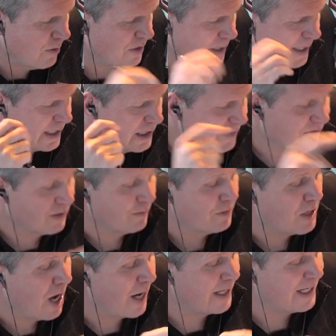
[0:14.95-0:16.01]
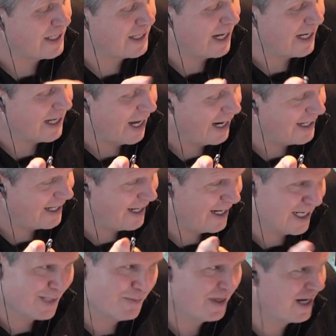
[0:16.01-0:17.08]
out with a list of some naughty date
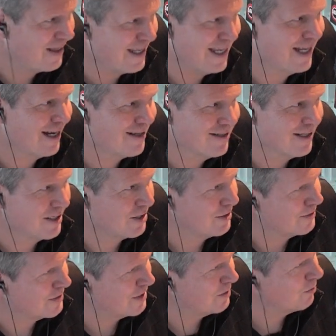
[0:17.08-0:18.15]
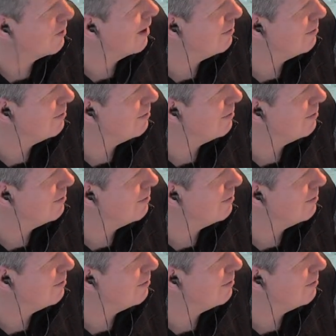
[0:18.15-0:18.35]
ideas, but I think our listeners could